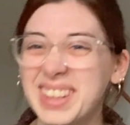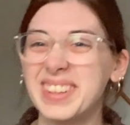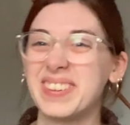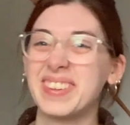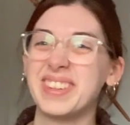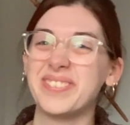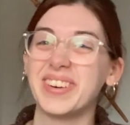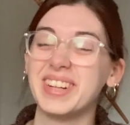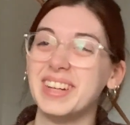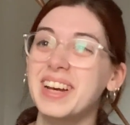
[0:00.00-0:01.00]
is really
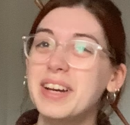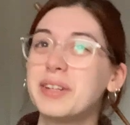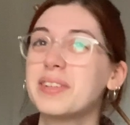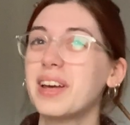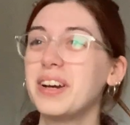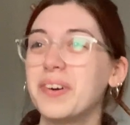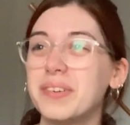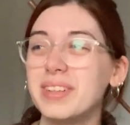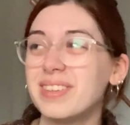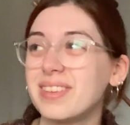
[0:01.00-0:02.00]
funny because I
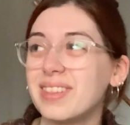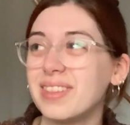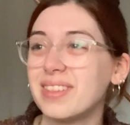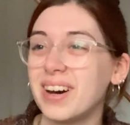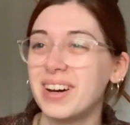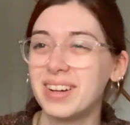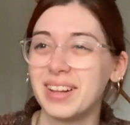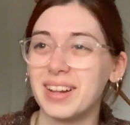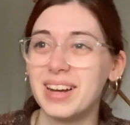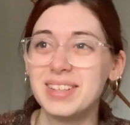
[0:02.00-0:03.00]
always thought I
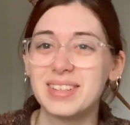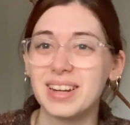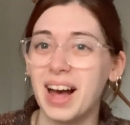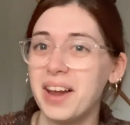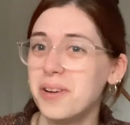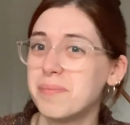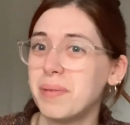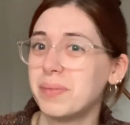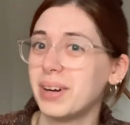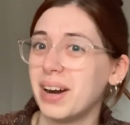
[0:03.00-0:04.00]
liked it. I don't
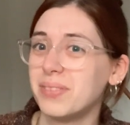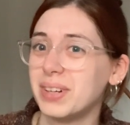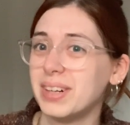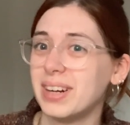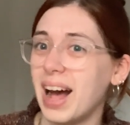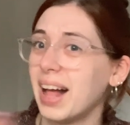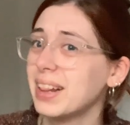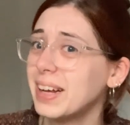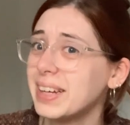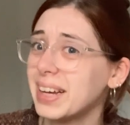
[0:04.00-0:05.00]
remember ever not
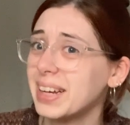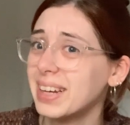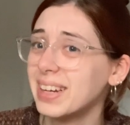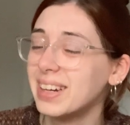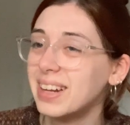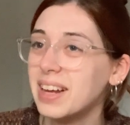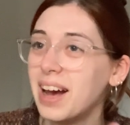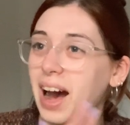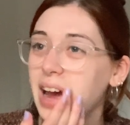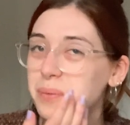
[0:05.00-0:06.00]
liking it.
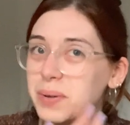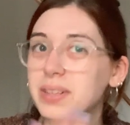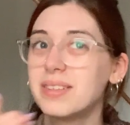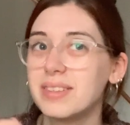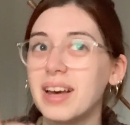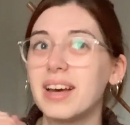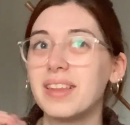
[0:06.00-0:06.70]
I will say